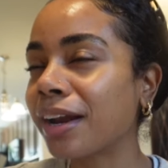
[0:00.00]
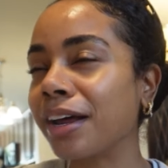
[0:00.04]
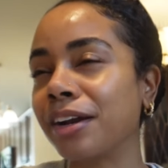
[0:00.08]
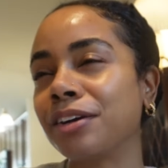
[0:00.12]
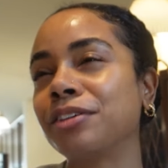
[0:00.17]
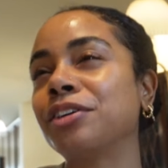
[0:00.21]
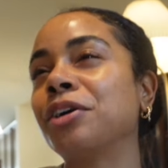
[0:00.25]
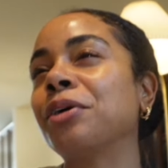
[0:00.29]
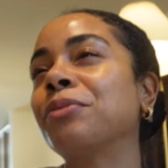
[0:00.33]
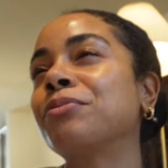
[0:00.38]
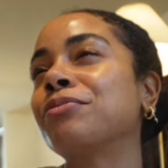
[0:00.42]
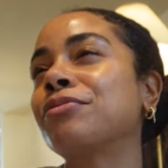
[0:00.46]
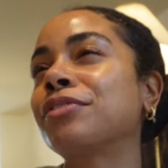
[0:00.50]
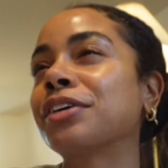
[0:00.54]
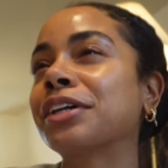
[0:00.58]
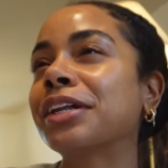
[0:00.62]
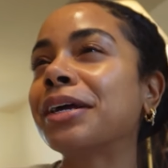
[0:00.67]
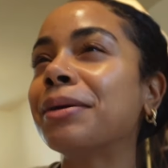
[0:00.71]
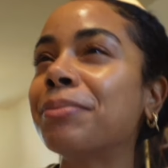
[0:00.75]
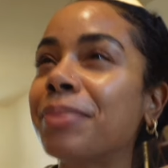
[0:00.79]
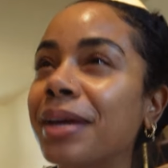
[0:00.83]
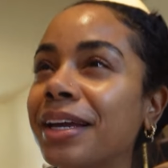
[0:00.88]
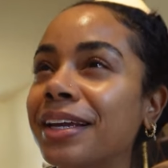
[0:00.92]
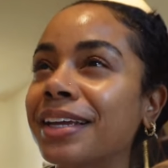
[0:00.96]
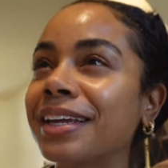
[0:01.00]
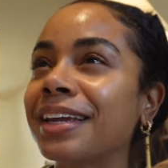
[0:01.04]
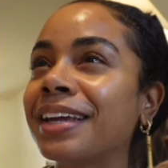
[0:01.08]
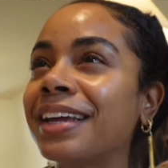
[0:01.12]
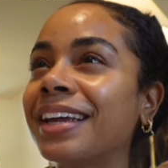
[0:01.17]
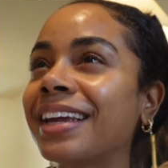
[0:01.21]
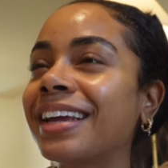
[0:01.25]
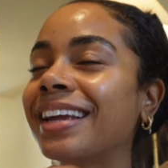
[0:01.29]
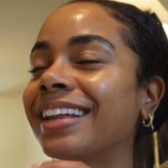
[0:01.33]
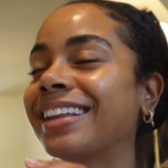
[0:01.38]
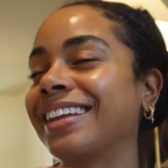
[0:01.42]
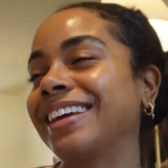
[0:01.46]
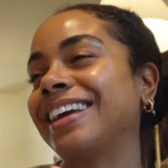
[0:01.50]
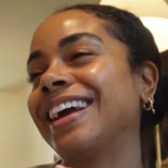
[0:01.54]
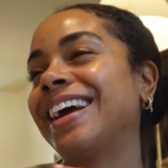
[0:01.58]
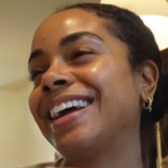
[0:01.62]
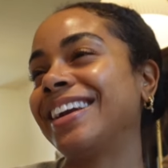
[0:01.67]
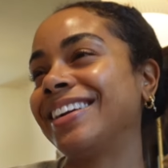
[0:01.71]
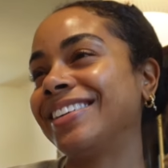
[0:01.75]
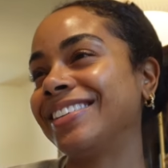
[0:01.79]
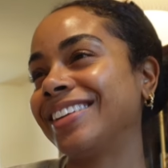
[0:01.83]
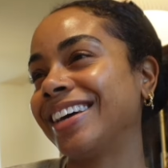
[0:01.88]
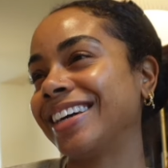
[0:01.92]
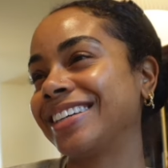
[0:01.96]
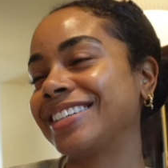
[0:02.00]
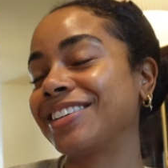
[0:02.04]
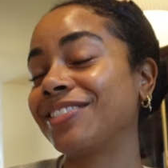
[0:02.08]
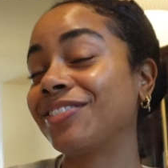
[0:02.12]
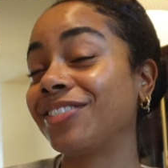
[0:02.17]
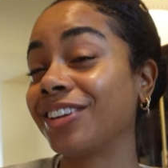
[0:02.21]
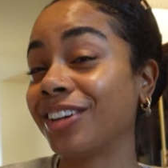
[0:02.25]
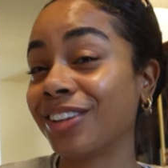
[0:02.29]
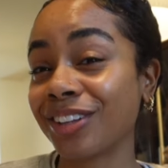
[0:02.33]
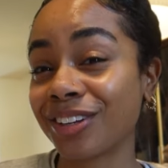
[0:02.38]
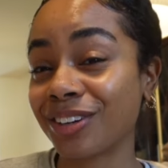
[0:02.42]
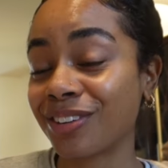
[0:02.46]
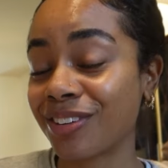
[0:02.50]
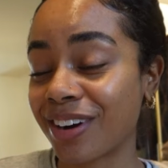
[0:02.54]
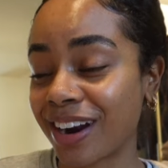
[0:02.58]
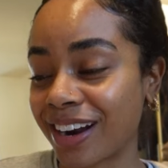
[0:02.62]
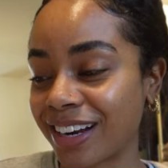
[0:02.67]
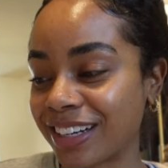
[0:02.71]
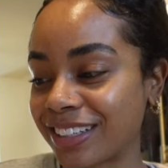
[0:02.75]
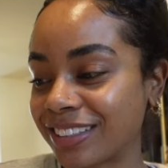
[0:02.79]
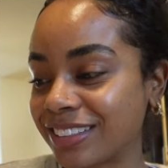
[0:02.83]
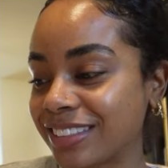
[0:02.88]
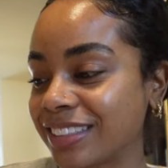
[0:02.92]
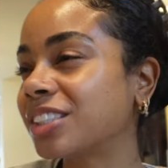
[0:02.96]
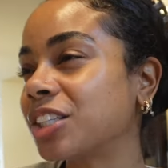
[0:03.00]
I don't know, I'm really picky. Like, I don't like to feel the ground.